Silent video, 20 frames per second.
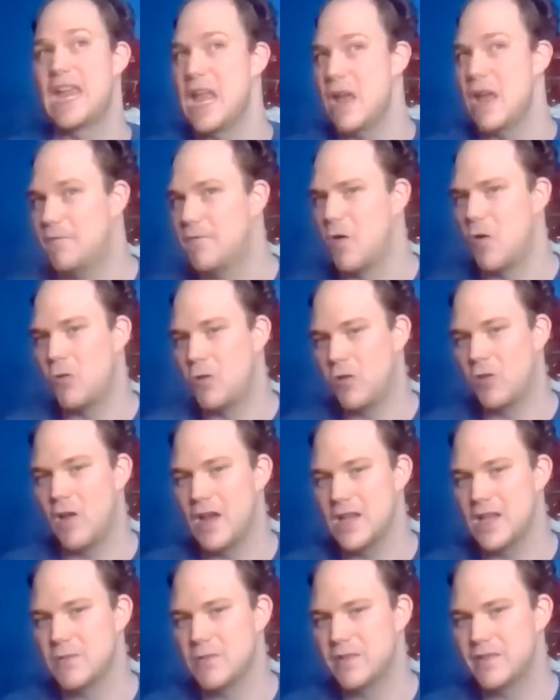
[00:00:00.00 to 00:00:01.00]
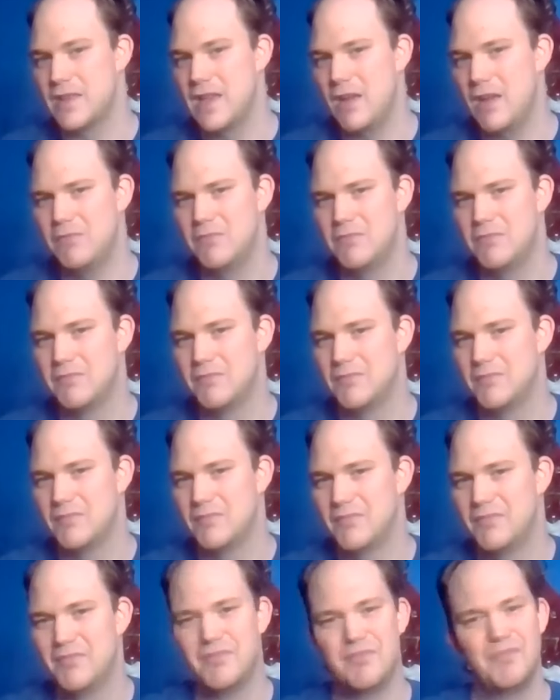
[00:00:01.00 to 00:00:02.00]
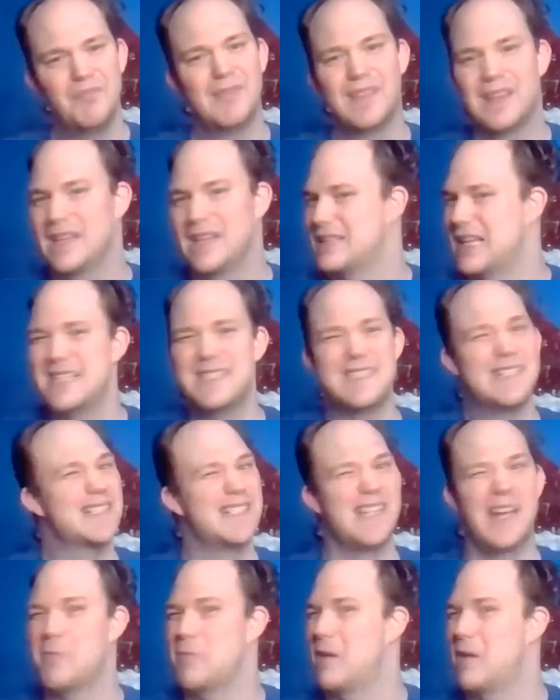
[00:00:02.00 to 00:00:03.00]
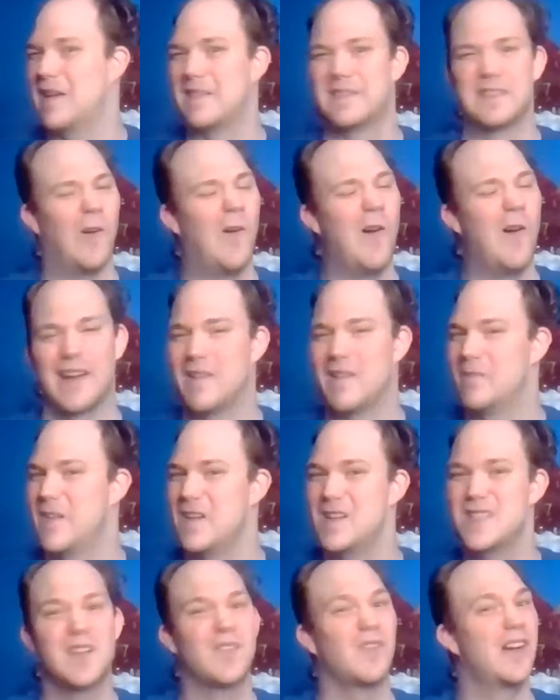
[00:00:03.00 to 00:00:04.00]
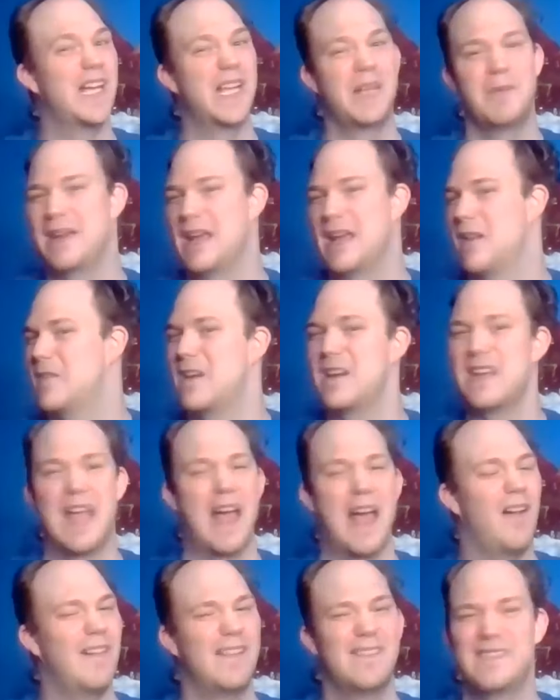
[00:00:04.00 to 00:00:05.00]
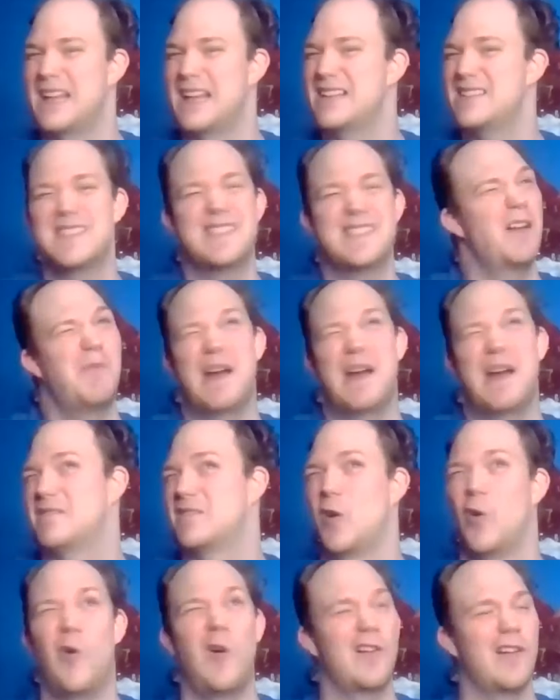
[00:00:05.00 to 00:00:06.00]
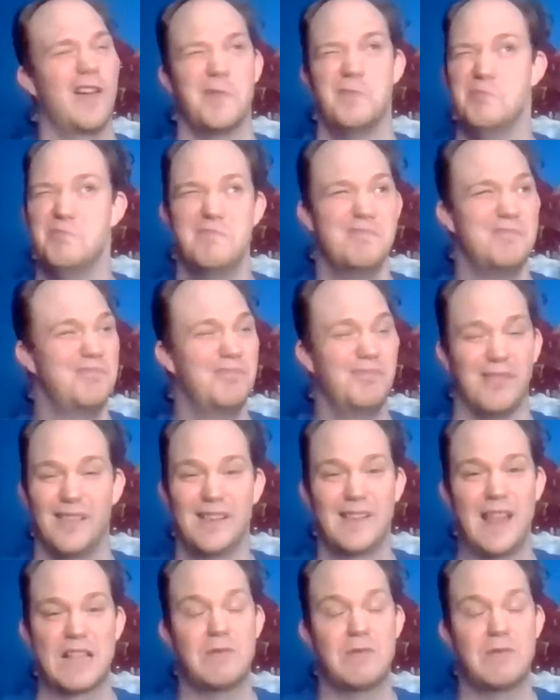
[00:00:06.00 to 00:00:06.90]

can't vocalize with you, that's just their way of talking. If they're screaming, if they're yelling, that's just their way of talking. Yeah.